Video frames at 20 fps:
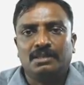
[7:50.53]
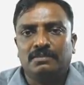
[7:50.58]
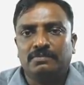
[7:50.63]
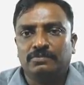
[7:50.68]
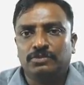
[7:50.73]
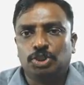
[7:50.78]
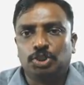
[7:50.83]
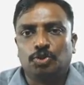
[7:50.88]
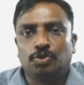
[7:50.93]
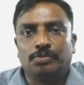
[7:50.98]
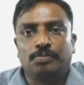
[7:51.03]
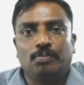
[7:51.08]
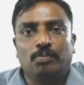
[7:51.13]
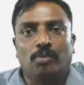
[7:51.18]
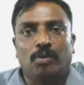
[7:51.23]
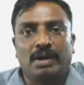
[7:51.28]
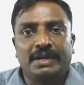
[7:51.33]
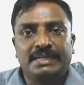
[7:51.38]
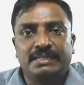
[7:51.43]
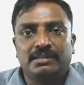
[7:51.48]
which could
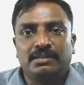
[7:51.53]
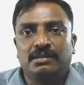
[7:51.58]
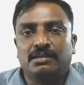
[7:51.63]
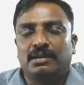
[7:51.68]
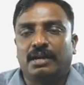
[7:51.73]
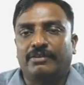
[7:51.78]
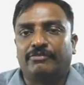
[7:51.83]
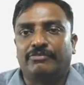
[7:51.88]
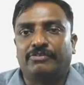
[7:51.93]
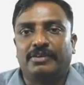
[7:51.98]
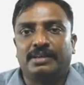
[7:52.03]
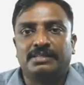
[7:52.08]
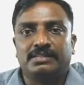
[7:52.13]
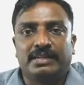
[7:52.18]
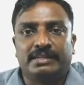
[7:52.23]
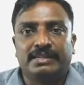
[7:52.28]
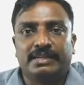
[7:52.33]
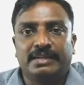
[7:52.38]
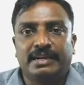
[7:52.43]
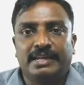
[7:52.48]
monitor
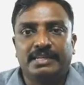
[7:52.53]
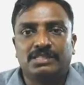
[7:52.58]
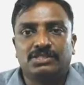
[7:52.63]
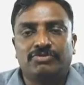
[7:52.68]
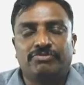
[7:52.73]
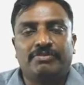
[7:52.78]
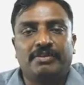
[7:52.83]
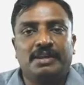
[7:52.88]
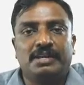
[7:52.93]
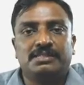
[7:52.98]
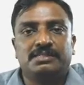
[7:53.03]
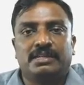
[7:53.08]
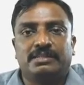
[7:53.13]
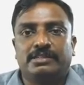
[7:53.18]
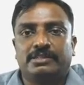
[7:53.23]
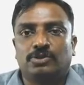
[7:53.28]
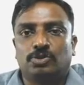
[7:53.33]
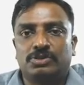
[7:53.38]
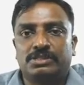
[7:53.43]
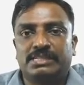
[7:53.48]
recognize face, and
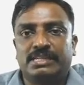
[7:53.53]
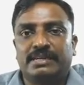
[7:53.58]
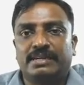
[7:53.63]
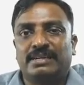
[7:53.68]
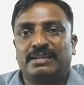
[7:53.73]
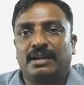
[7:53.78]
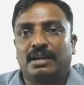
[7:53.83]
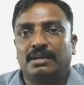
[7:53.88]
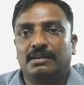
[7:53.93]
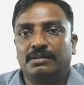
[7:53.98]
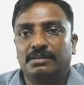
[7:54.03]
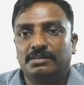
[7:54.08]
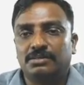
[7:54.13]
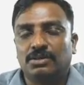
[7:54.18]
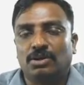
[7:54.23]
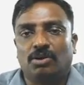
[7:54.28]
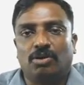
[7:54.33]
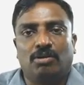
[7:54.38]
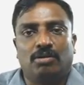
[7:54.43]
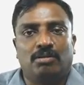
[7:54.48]
it could send an alert,
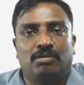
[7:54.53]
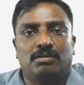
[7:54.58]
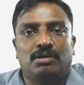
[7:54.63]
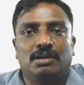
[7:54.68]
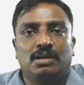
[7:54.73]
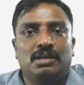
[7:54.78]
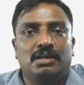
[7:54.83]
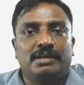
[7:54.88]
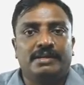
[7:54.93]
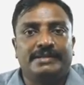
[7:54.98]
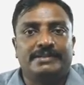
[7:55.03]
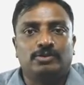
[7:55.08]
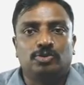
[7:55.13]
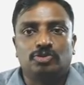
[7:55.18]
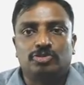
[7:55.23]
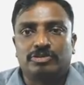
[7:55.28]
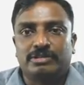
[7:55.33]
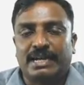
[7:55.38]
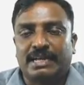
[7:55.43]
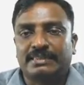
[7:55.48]
or it
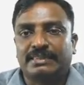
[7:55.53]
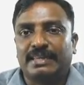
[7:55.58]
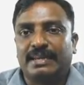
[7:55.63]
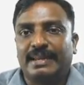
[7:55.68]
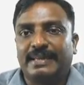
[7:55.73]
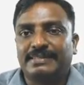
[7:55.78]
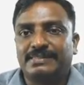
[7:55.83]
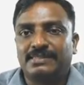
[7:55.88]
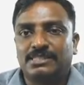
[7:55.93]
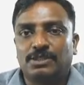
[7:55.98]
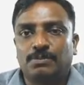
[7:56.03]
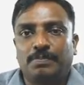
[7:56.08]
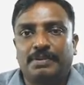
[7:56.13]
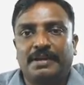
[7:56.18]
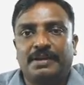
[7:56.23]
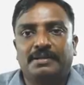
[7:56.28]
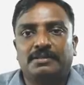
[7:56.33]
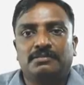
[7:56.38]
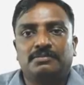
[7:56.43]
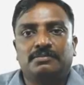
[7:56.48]
could track the license
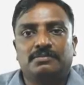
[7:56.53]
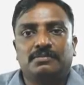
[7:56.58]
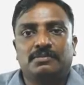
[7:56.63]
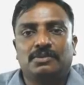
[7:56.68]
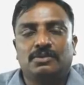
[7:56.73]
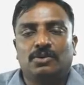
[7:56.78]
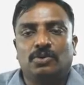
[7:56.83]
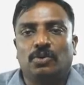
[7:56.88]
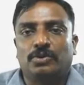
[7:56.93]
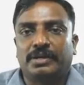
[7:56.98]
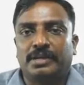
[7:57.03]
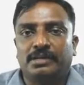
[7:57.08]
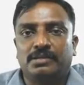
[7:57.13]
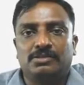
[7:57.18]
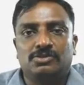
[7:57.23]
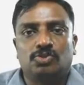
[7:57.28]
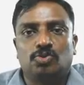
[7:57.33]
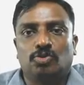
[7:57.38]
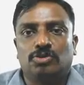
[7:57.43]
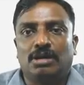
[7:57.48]
plate. Okay,
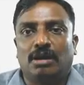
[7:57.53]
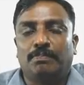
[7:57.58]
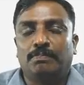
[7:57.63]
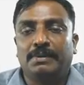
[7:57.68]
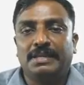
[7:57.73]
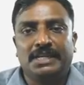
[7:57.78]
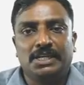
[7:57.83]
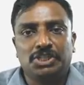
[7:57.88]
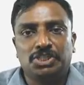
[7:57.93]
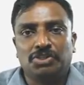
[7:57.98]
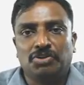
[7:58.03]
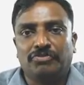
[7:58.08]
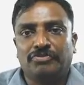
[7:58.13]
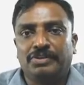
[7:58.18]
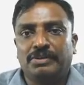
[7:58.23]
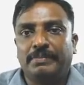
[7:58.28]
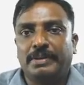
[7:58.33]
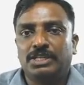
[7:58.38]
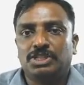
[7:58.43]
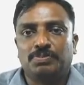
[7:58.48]
so the application of
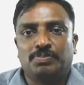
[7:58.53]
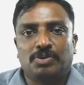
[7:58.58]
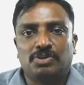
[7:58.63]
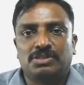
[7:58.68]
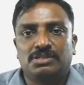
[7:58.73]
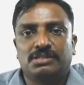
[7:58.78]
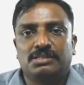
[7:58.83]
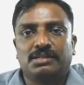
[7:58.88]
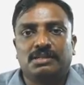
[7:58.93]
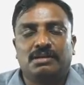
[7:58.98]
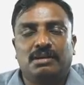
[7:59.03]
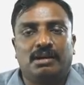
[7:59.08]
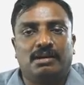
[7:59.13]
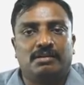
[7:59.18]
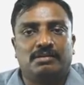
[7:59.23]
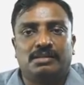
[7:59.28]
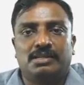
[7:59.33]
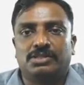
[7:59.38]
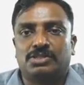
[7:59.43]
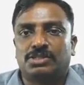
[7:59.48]
image processing
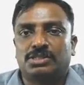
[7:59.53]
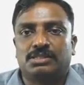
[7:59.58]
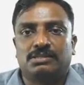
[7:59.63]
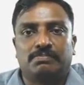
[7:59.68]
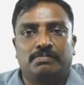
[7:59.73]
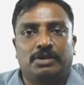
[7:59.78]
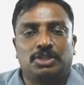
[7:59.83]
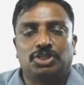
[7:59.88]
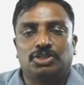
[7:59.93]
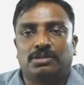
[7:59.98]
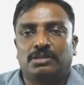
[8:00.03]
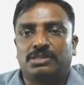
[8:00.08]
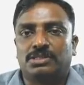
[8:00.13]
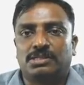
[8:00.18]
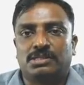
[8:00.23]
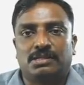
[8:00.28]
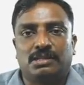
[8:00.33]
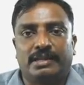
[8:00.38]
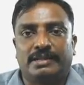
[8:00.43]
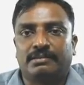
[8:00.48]

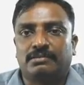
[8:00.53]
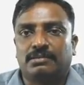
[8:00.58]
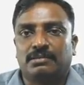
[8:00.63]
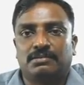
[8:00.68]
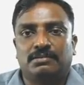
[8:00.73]
is like